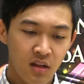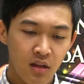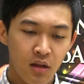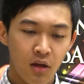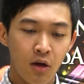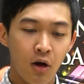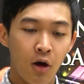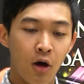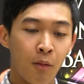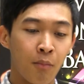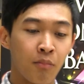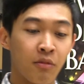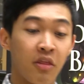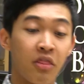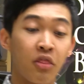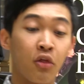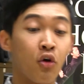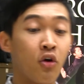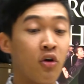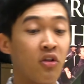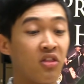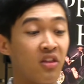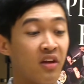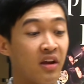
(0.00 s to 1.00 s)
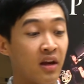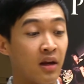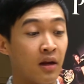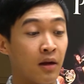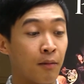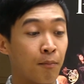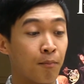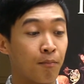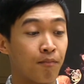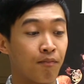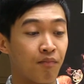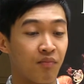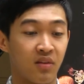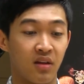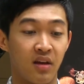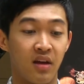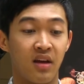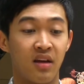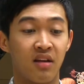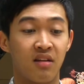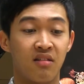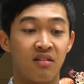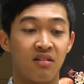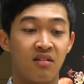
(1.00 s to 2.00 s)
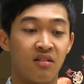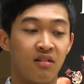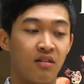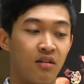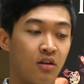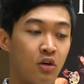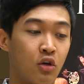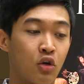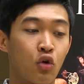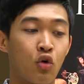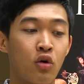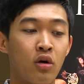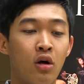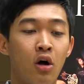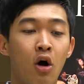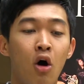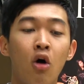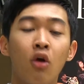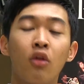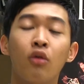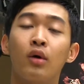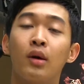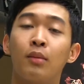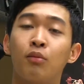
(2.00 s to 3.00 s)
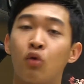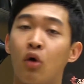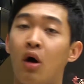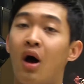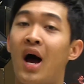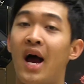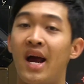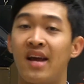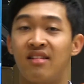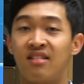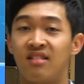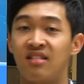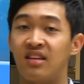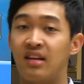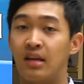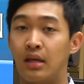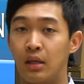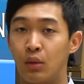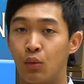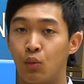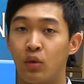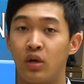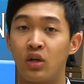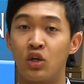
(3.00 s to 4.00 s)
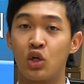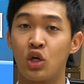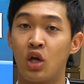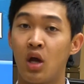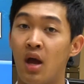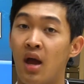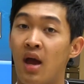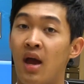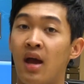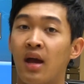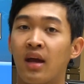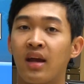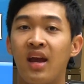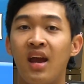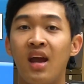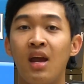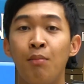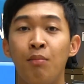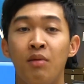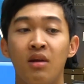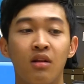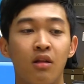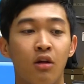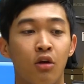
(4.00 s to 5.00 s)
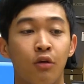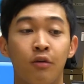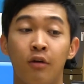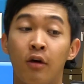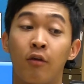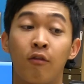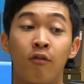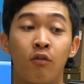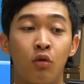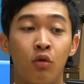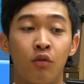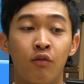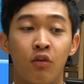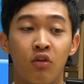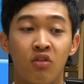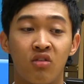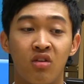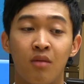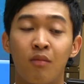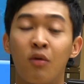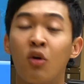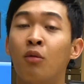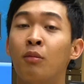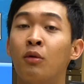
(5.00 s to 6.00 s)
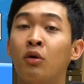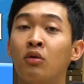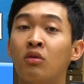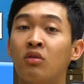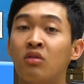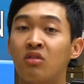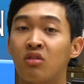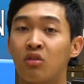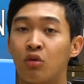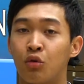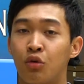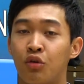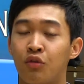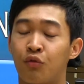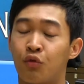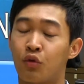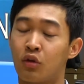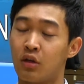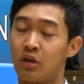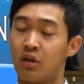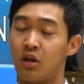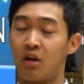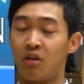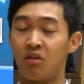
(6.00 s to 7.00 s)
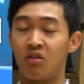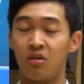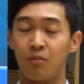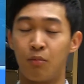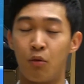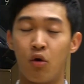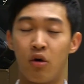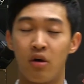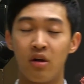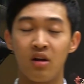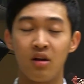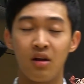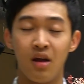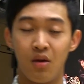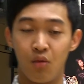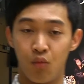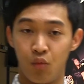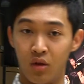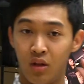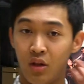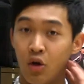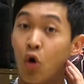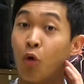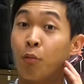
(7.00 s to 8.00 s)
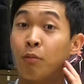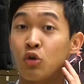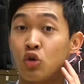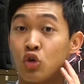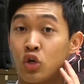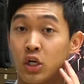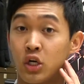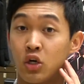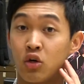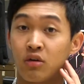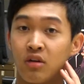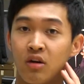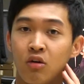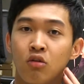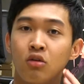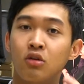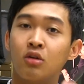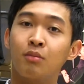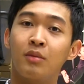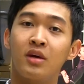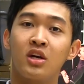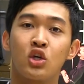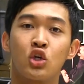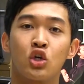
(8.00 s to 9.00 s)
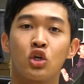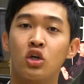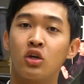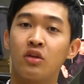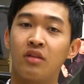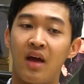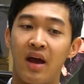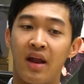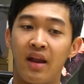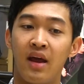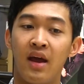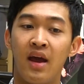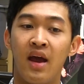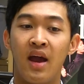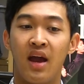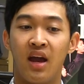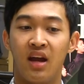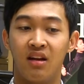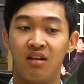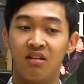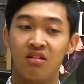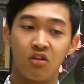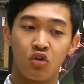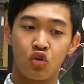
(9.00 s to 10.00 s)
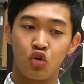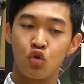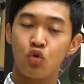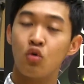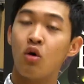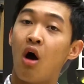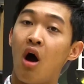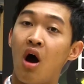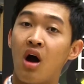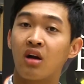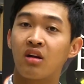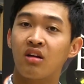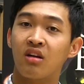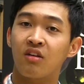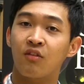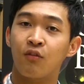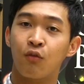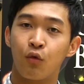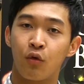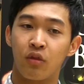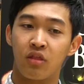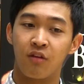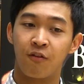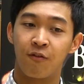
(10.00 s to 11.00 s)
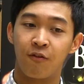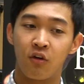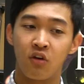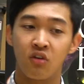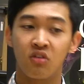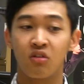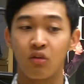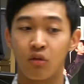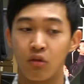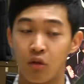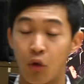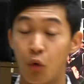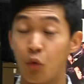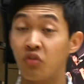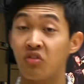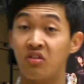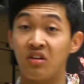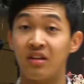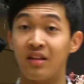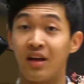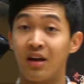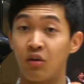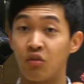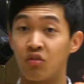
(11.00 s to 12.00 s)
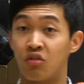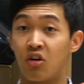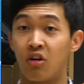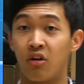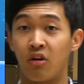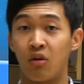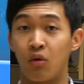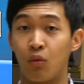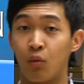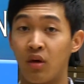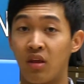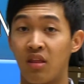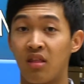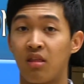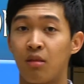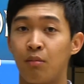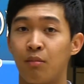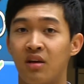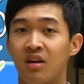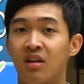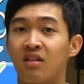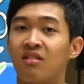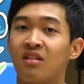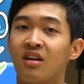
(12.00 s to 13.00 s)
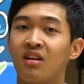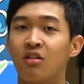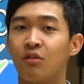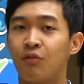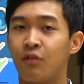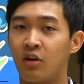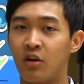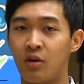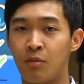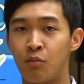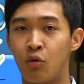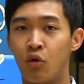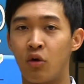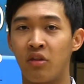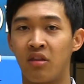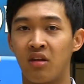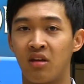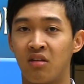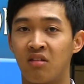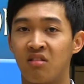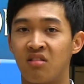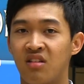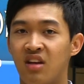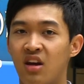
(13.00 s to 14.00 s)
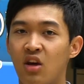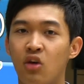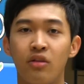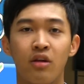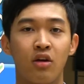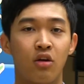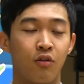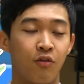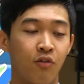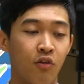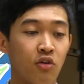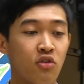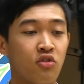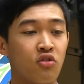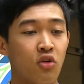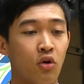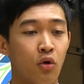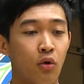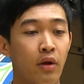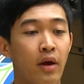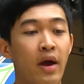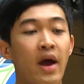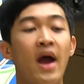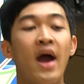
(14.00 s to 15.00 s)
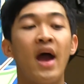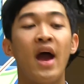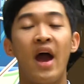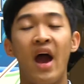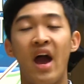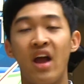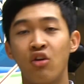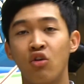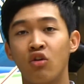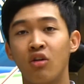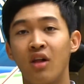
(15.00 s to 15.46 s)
The third thing is you're going all the way up to high C, which can be a little out of tune for some oboes, so you've really got to support it and really open your ears out to make sure that it is a true octave with the first low C that you started with, because that's a very important thing in the scale, that your first note and your